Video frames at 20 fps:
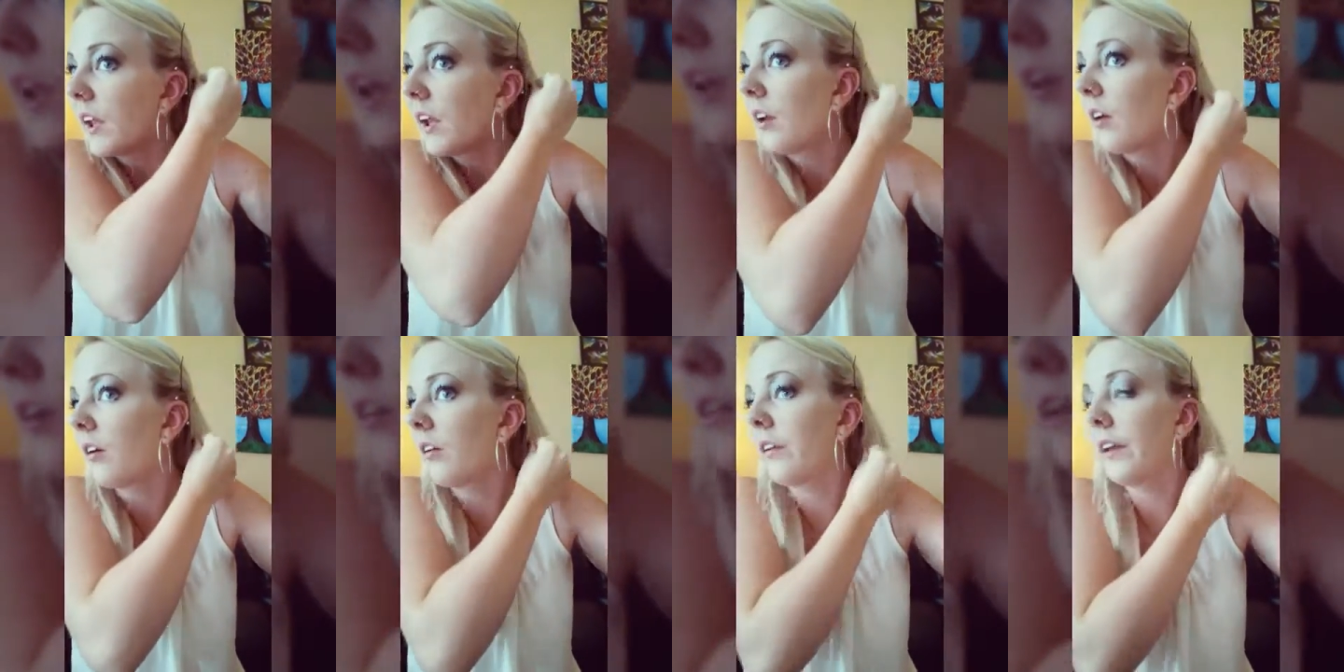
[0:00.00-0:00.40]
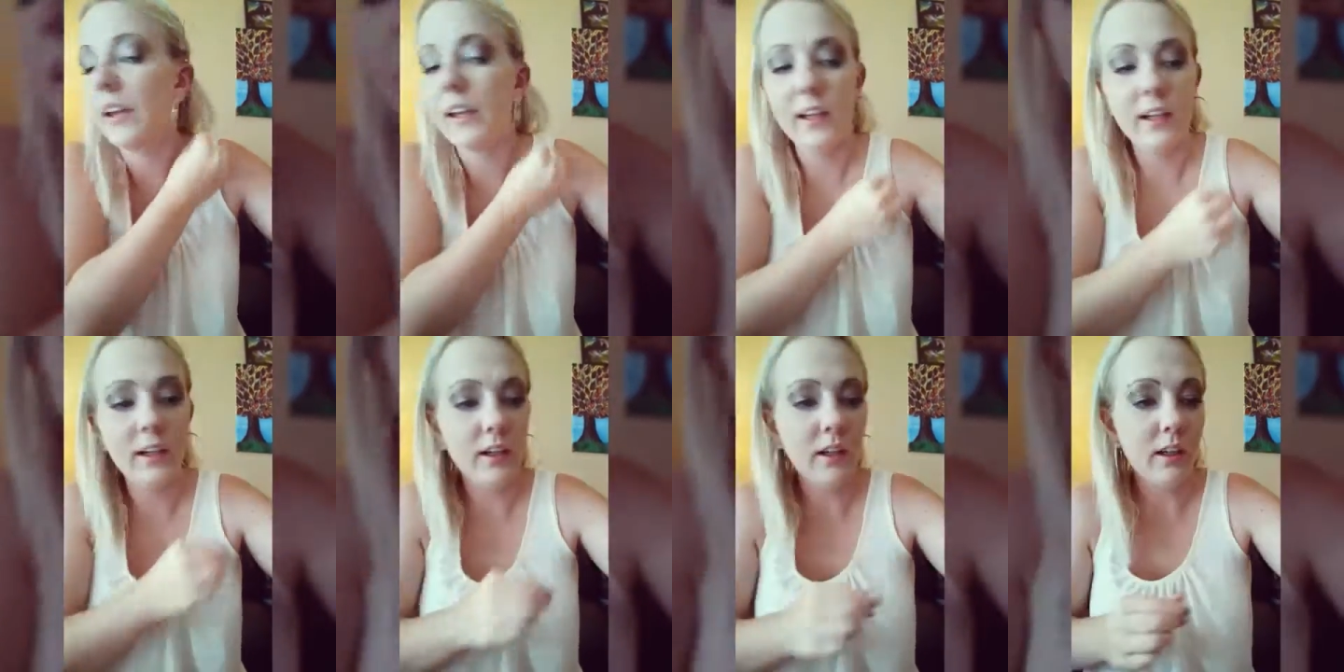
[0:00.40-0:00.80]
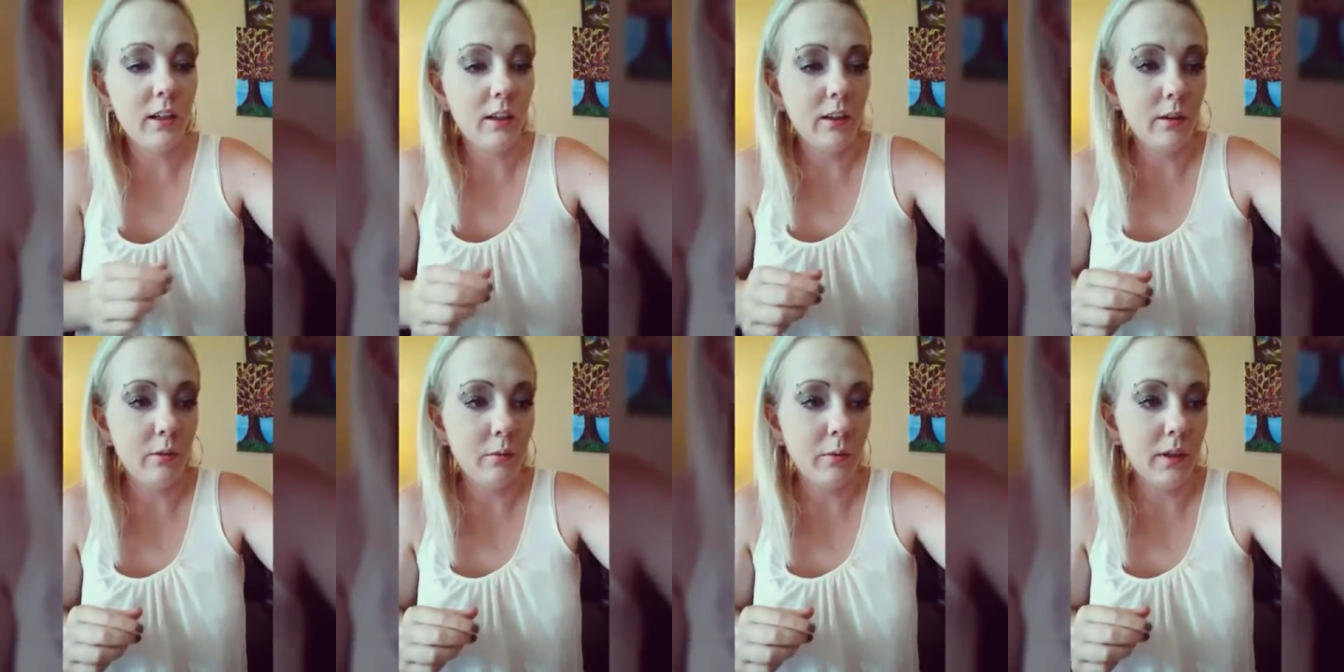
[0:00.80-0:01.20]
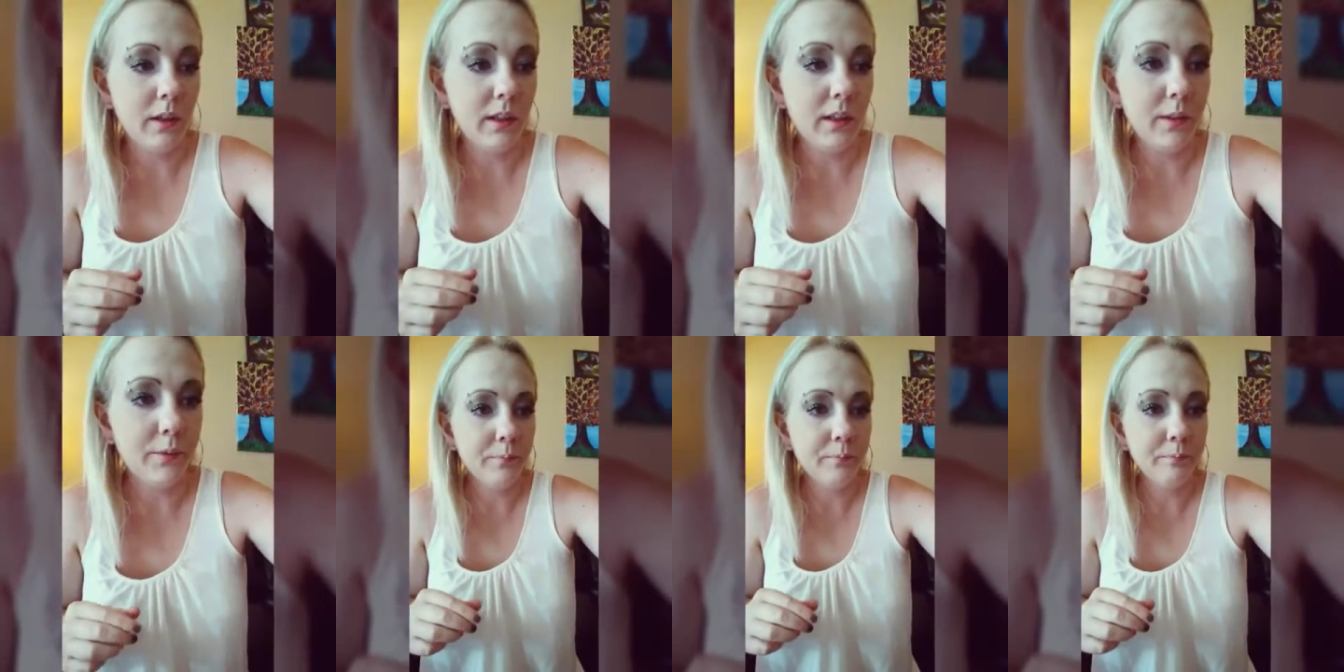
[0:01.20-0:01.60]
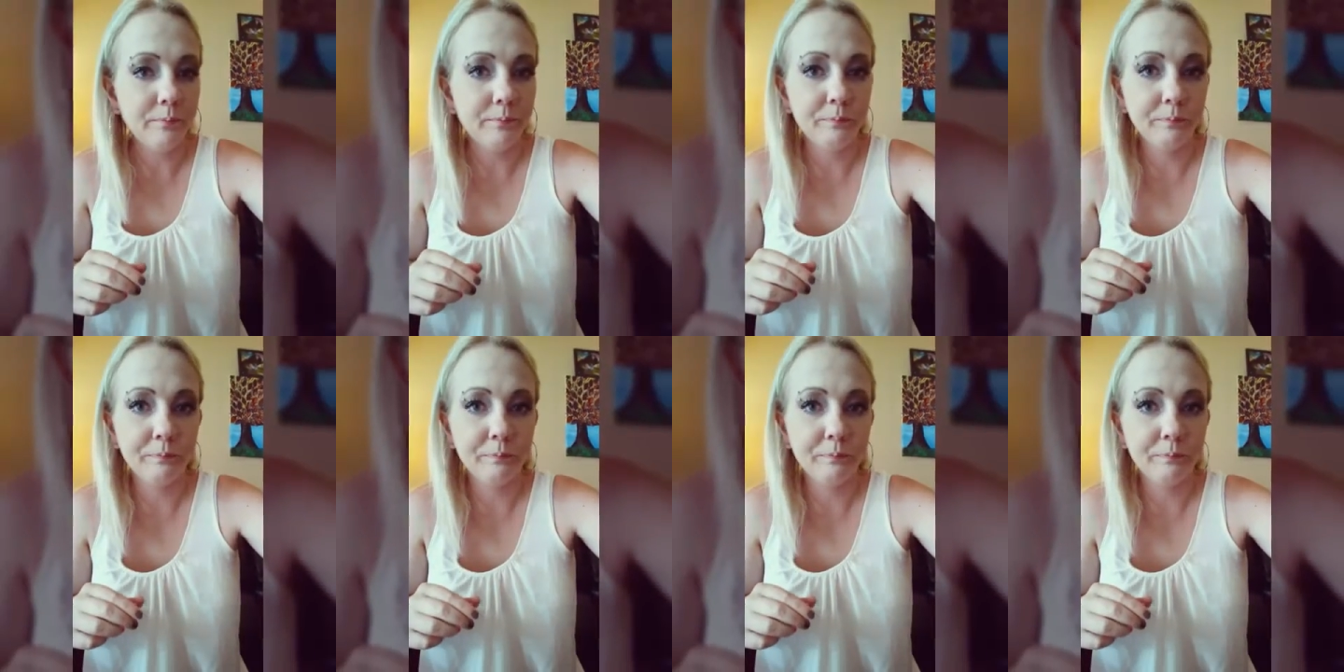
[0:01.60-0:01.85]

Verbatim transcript: Get all the hair out of the way.